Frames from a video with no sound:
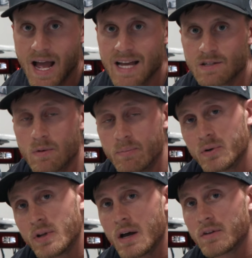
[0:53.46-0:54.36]
as we
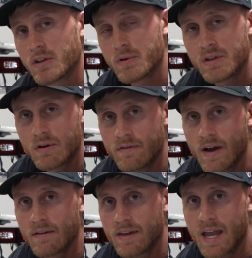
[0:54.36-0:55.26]
build out the
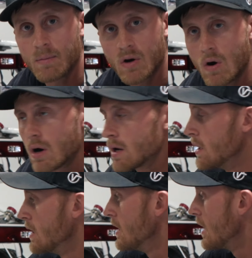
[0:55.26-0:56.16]
335 camera car
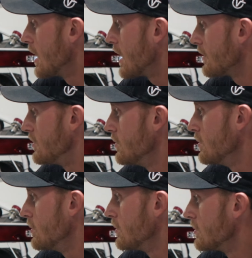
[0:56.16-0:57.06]
uh,
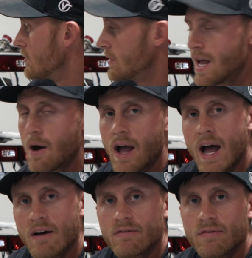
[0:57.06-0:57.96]
to now
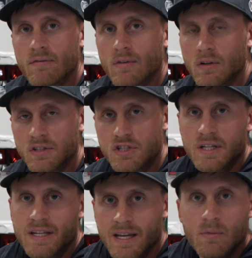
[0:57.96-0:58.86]
have a
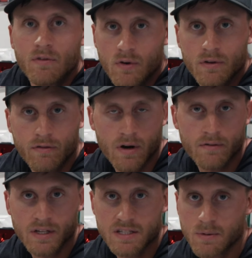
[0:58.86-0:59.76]
legit gimbal for the front
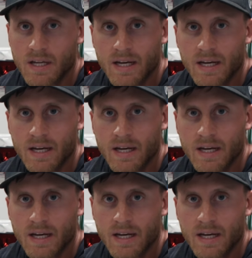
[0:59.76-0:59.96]
of it so it can